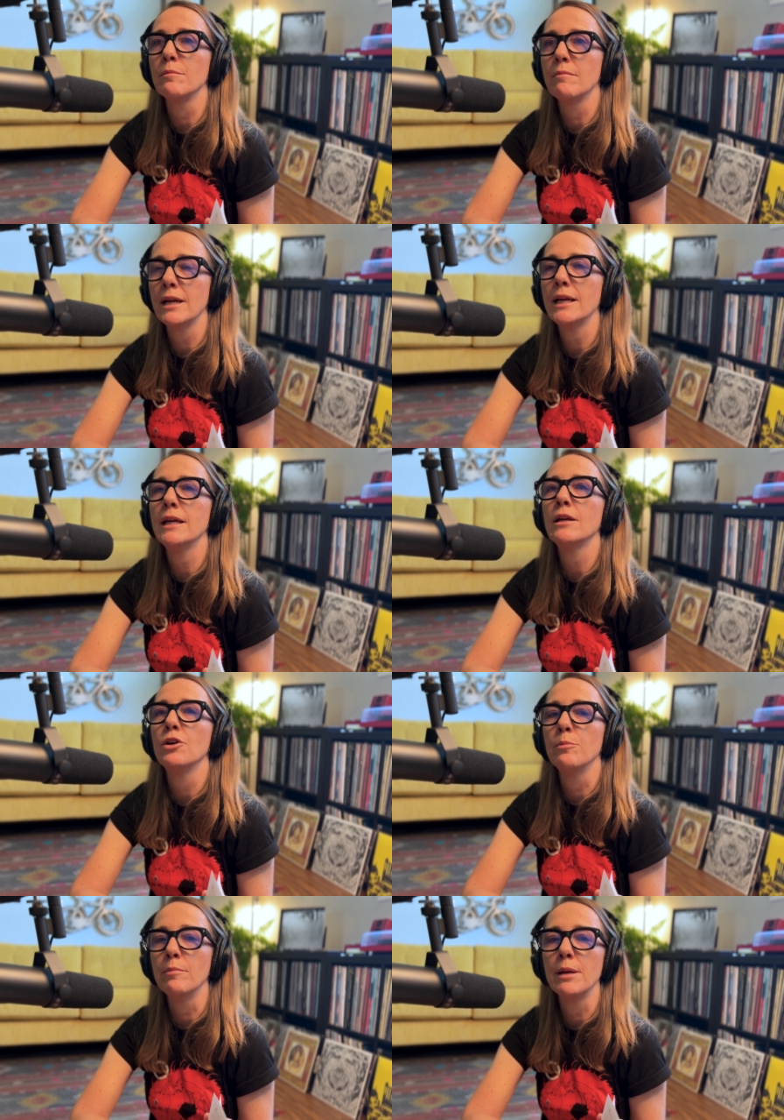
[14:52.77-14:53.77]
May
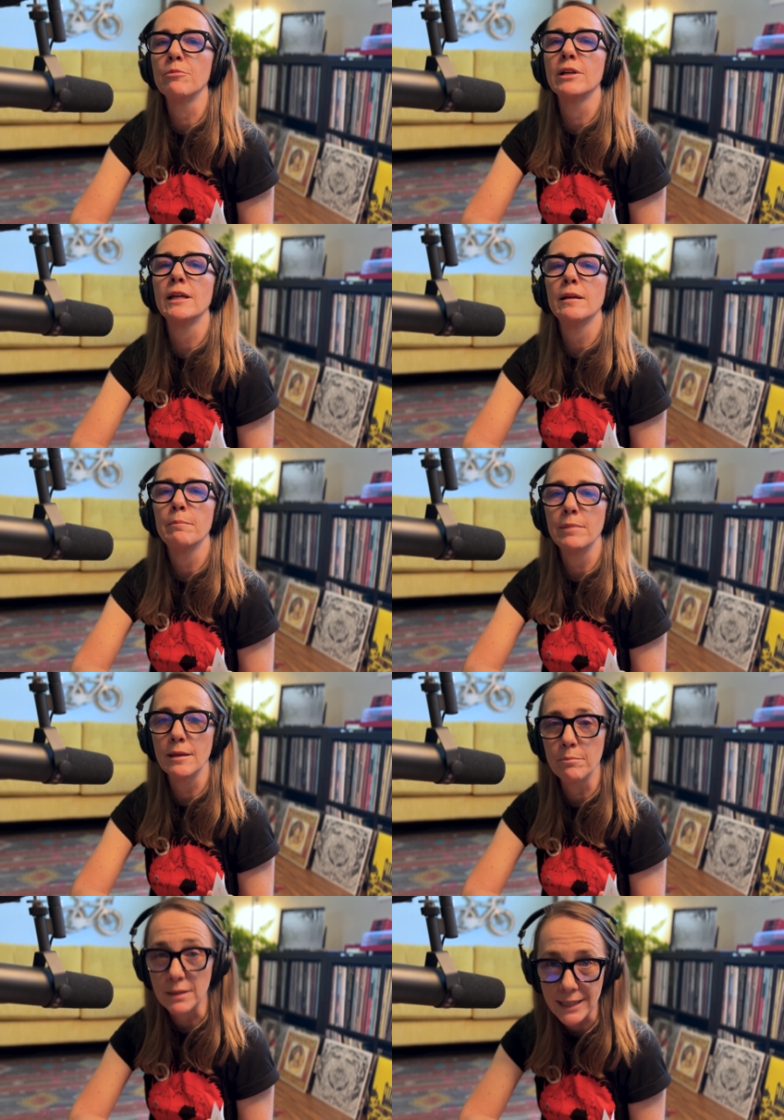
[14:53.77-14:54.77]
her memory be
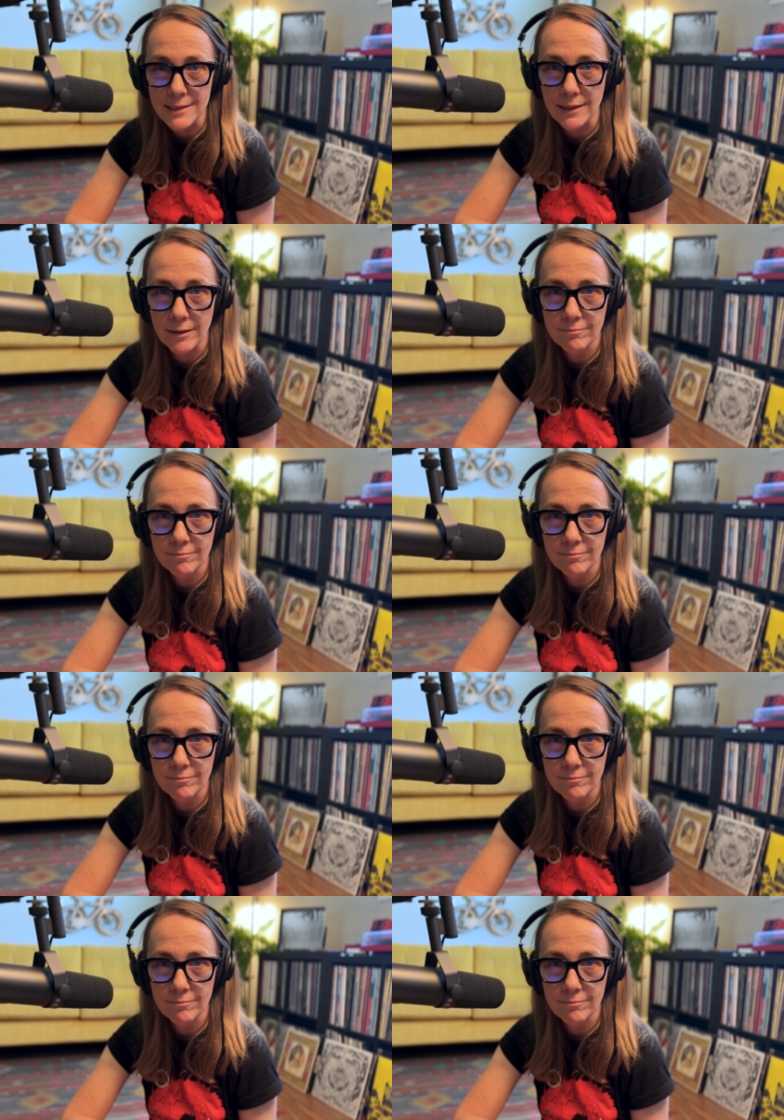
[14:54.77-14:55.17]
a blessing.